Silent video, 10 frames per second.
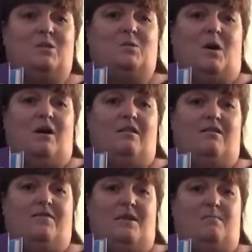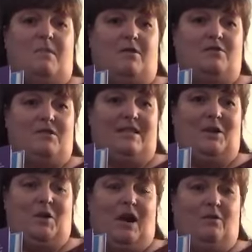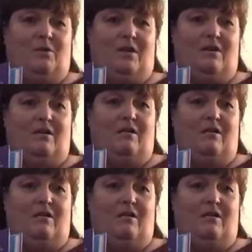all of the mothers that are out there.